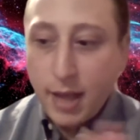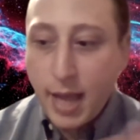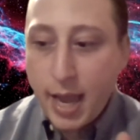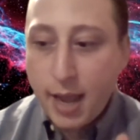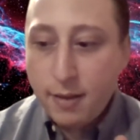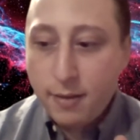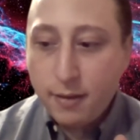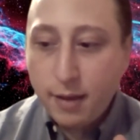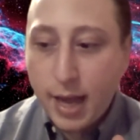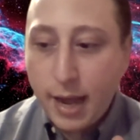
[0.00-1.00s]
and
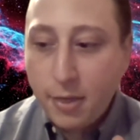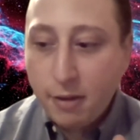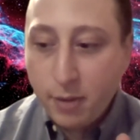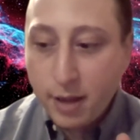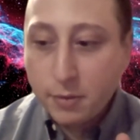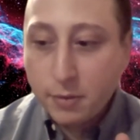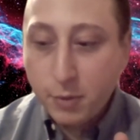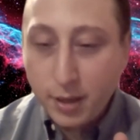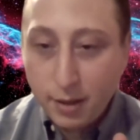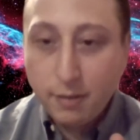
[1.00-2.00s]
I think we have a
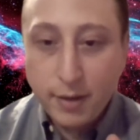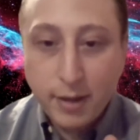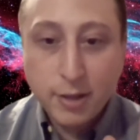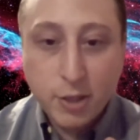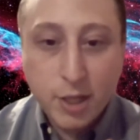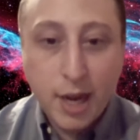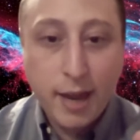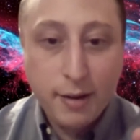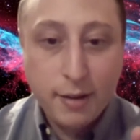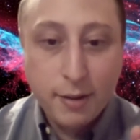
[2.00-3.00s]
really really good shot
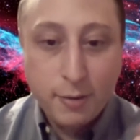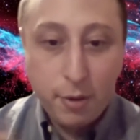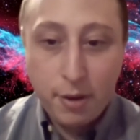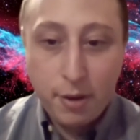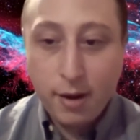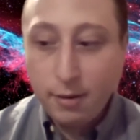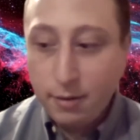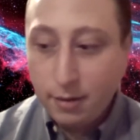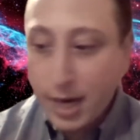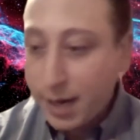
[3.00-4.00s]
with our
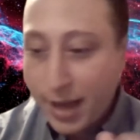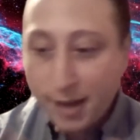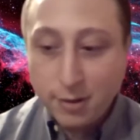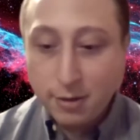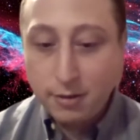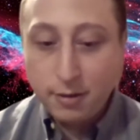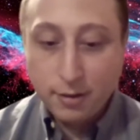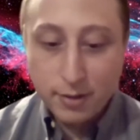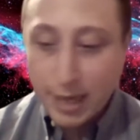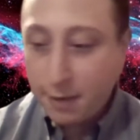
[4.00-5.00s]
high latitude,
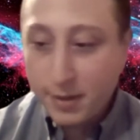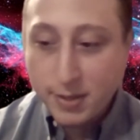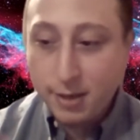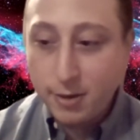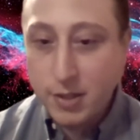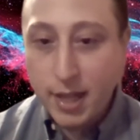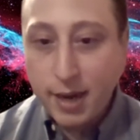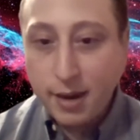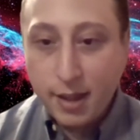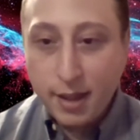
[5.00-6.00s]
south facing
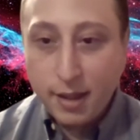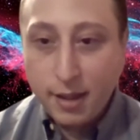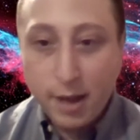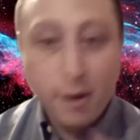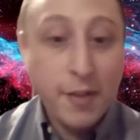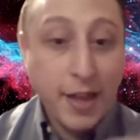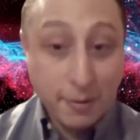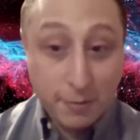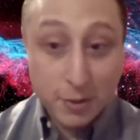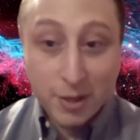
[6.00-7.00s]
coastline, and all that
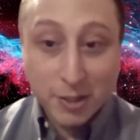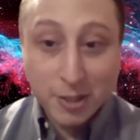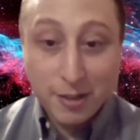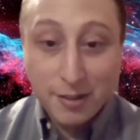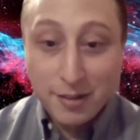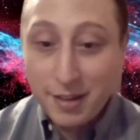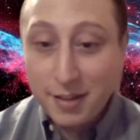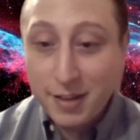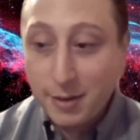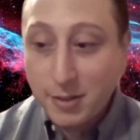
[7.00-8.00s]
infrastructure uh,
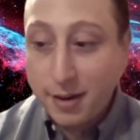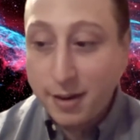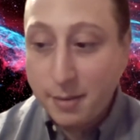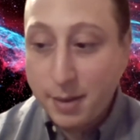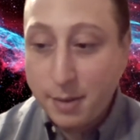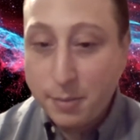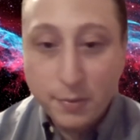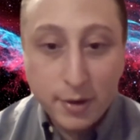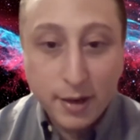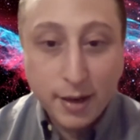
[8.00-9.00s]
that I was talking about
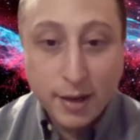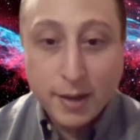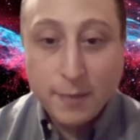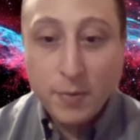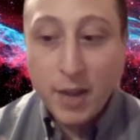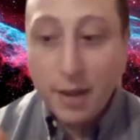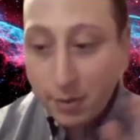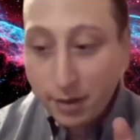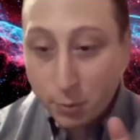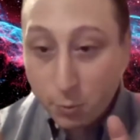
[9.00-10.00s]
before, I think we
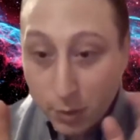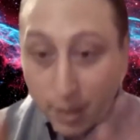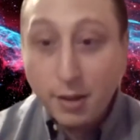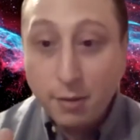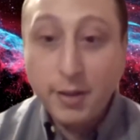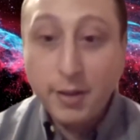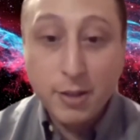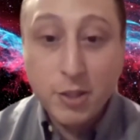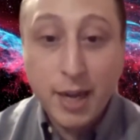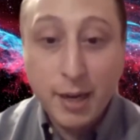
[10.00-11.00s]
have a really, really good
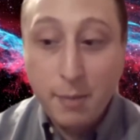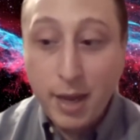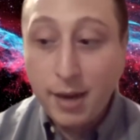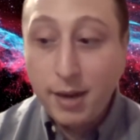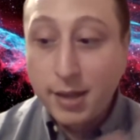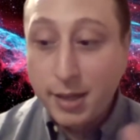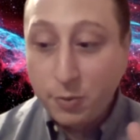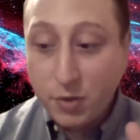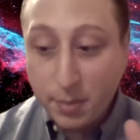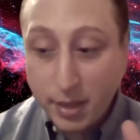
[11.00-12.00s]
shot in Maine
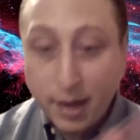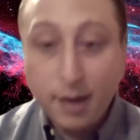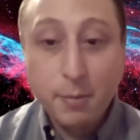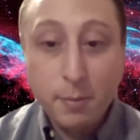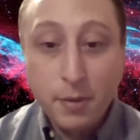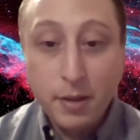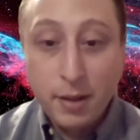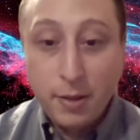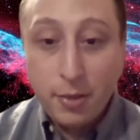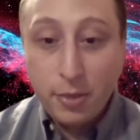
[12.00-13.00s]
to become
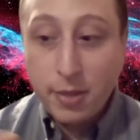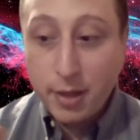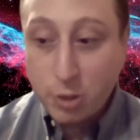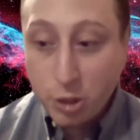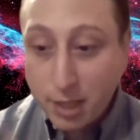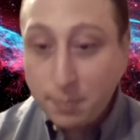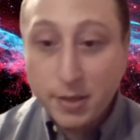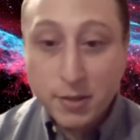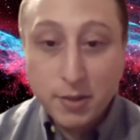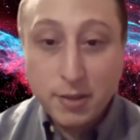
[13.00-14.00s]
the
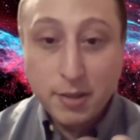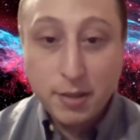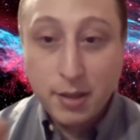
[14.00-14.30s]
cheapest,